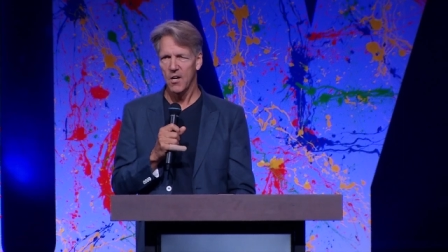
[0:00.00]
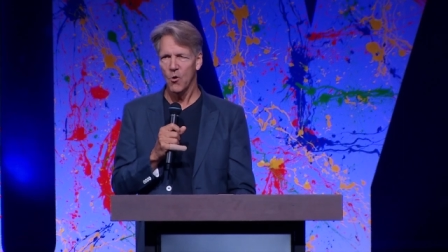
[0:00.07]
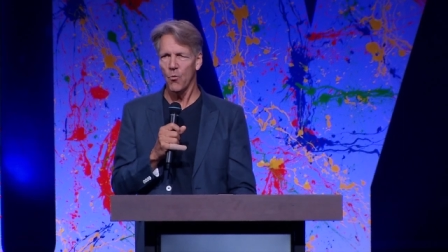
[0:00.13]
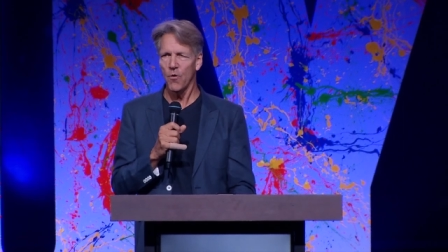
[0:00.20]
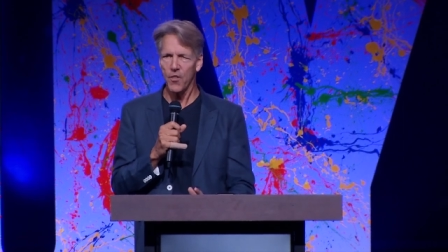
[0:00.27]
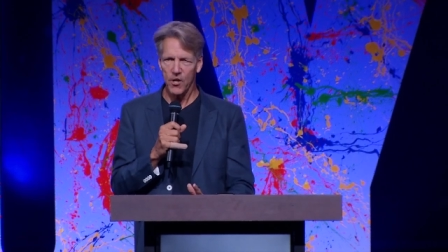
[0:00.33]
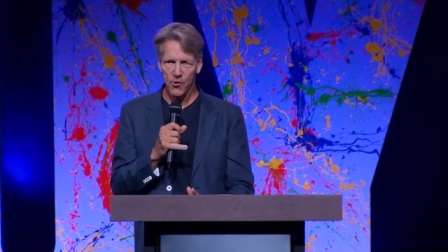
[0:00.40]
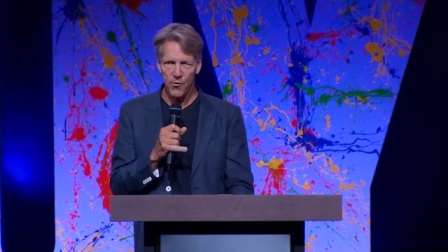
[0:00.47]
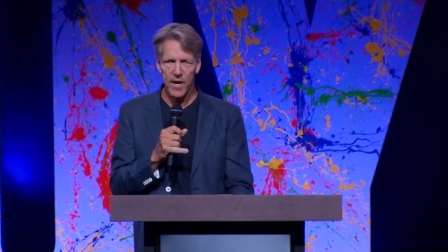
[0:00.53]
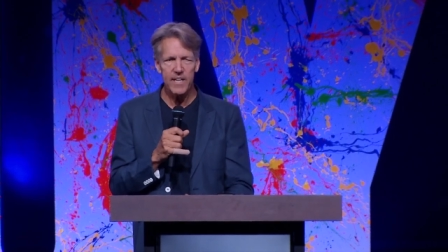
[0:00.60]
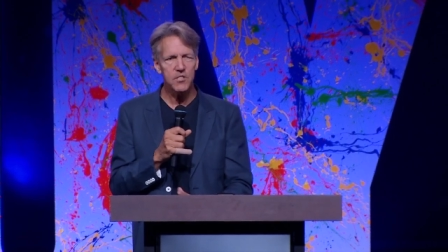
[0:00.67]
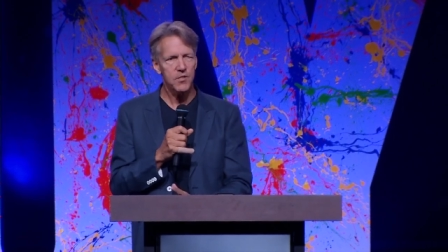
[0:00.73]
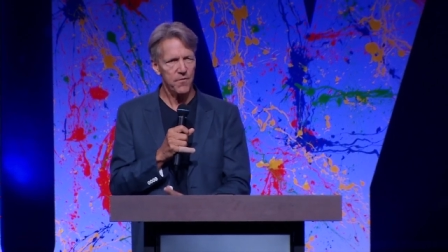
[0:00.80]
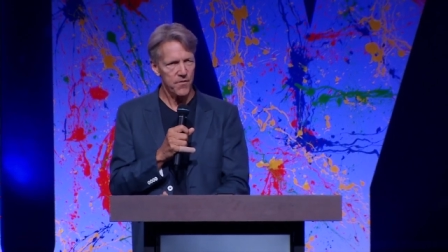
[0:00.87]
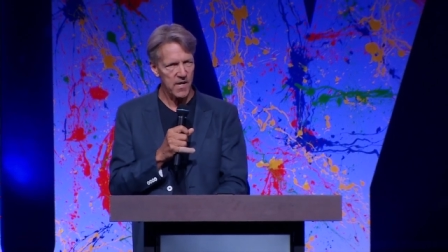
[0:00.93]
where the
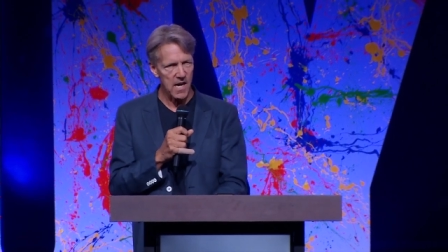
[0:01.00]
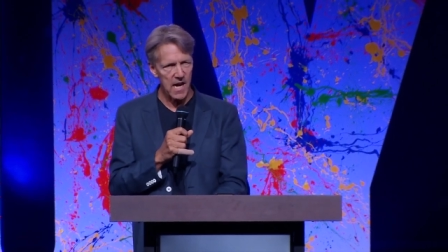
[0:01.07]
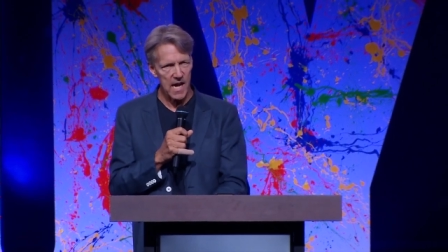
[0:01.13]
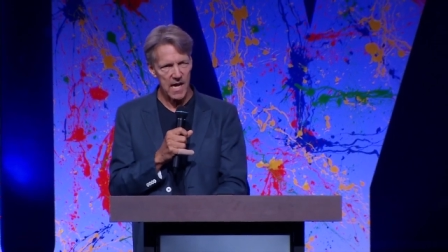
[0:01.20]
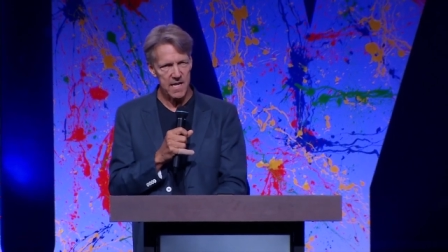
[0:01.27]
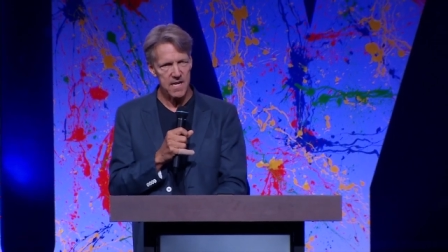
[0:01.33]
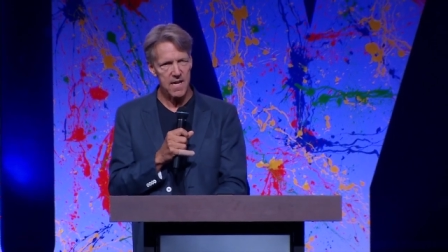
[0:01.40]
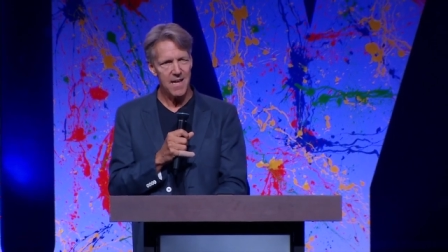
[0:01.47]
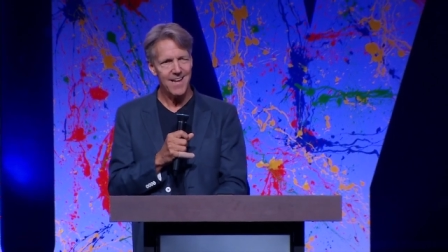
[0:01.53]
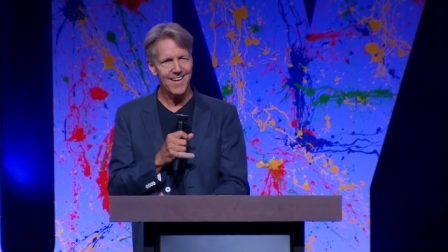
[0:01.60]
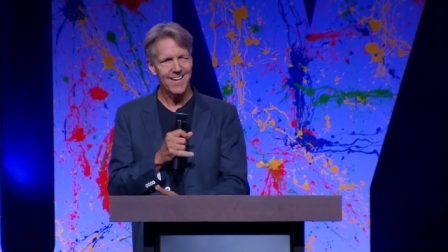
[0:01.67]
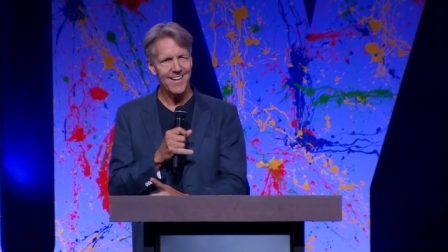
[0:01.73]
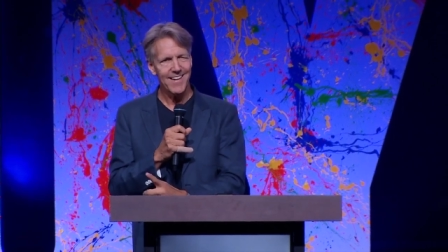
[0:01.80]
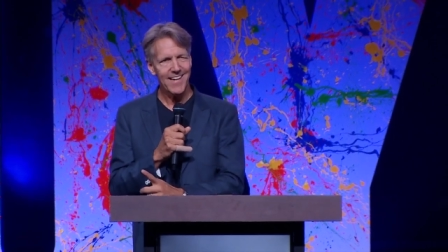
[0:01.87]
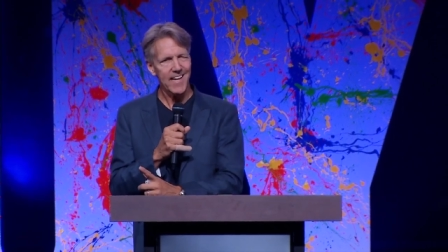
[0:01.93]
grace of God
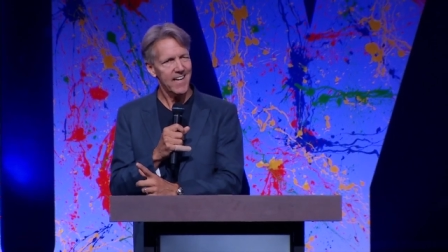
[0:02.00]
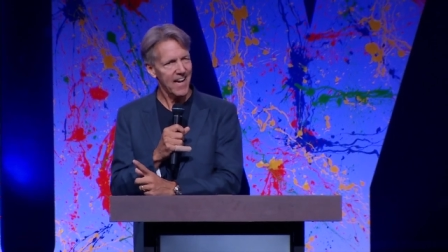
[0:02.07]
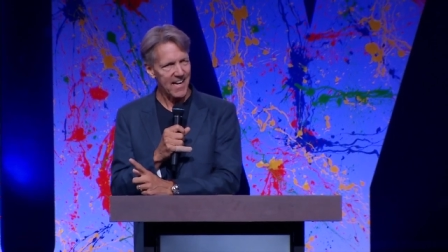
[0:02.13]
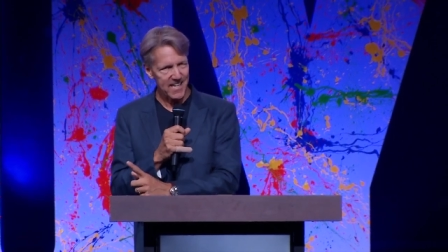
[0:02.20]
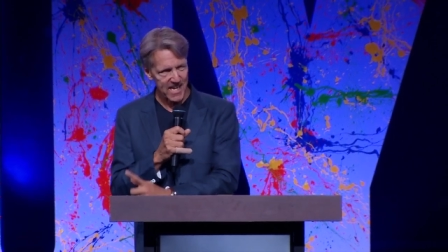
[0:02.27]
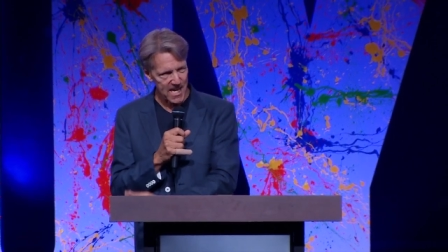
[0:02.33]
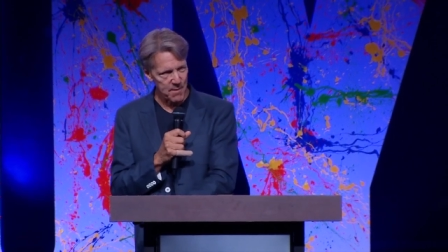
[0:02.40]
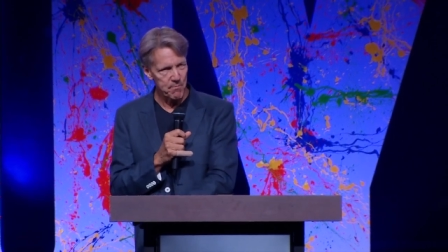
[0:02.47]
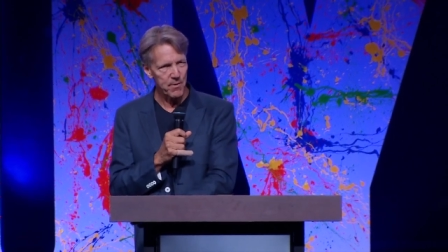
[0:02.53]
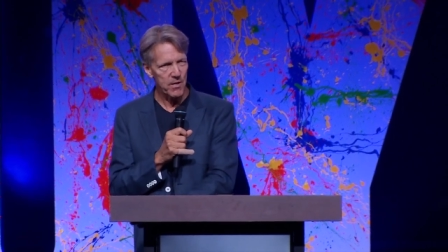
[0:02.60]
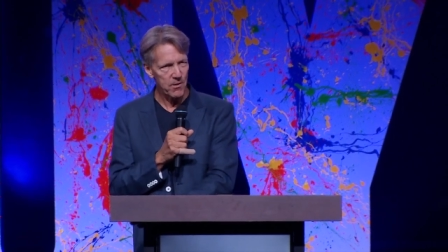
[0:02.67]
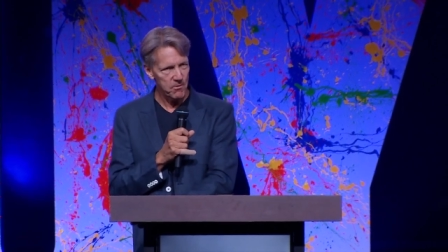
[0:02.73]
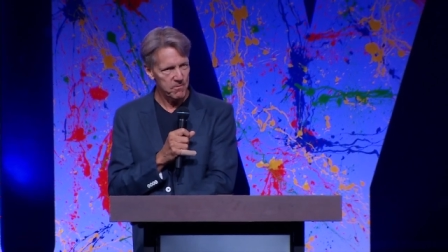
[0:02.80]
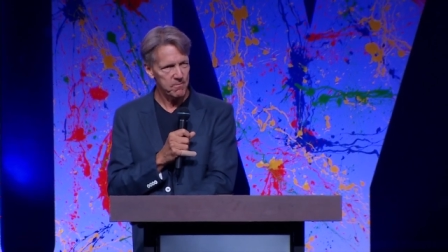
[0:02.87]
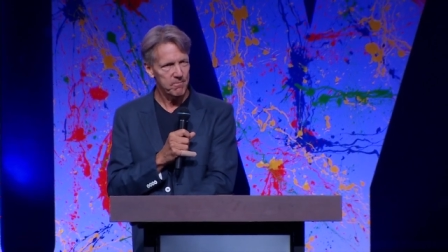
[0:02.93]
cannot keep
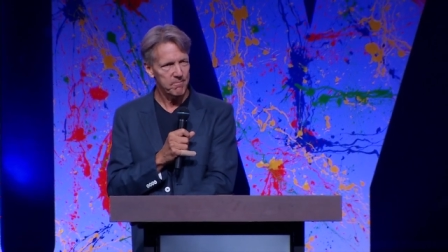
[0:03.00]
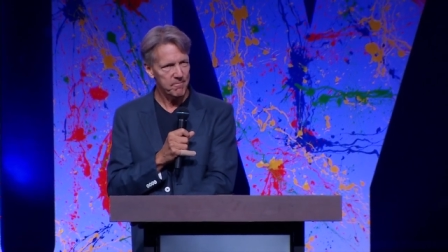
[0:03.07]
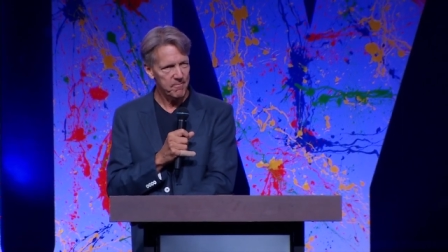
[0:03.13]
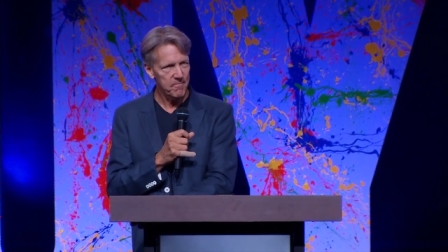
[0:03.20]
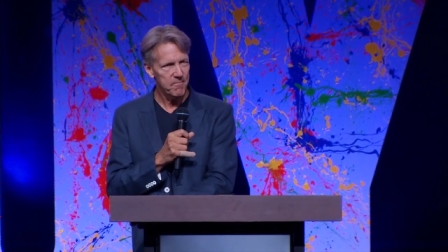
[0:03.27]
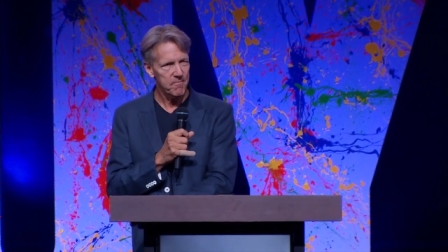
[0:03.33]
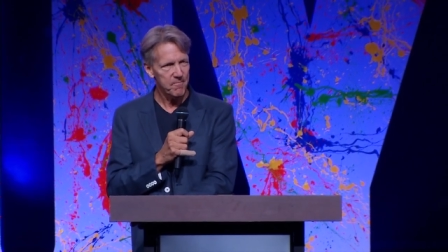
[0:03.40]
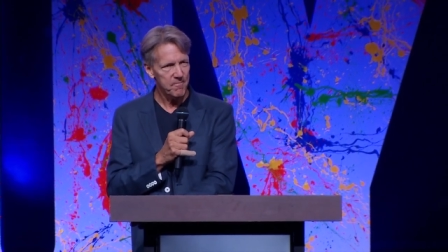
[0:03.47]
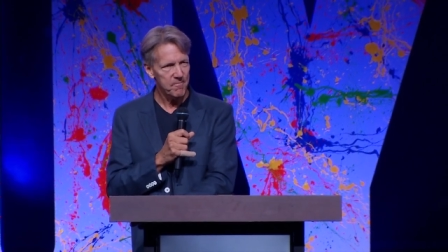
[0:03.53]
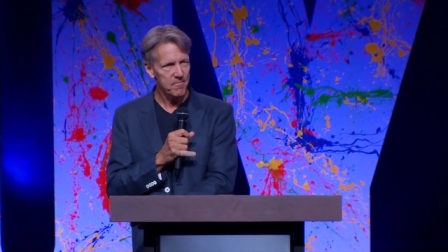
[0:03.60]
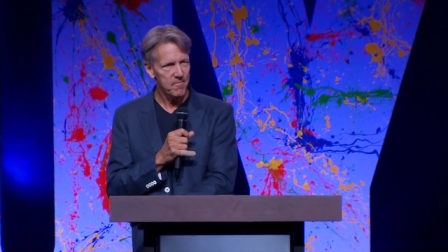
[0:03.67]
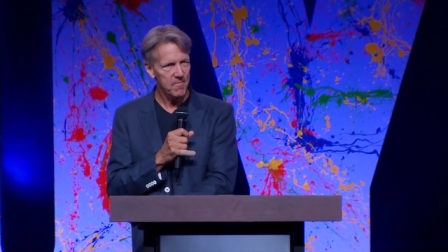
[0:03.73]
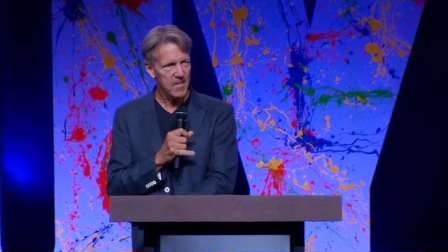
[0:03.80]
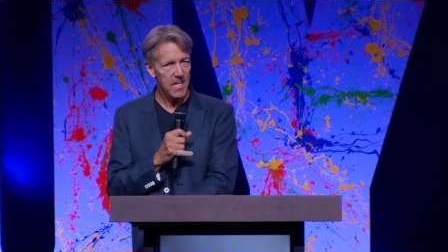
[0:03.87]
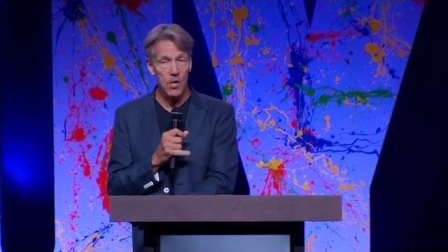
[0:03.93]
you
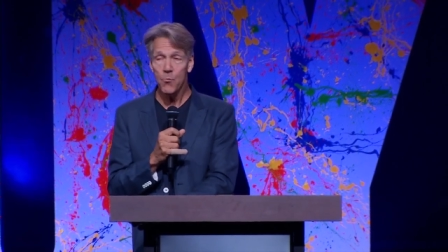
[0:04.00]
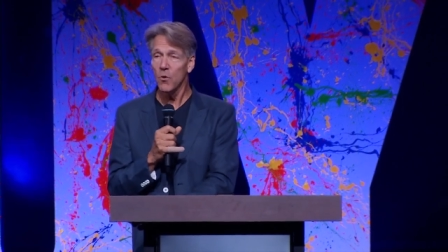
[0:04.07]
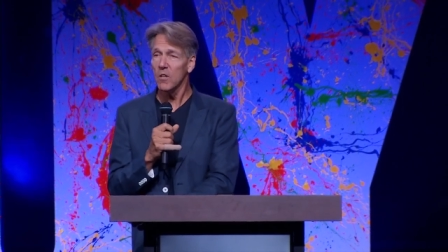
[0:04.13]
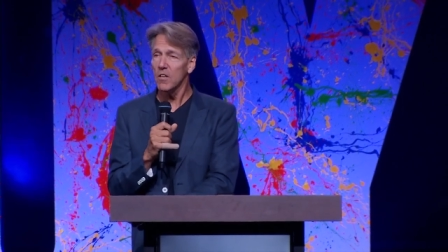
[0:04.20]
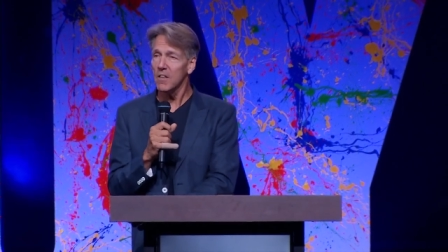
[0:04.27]
he will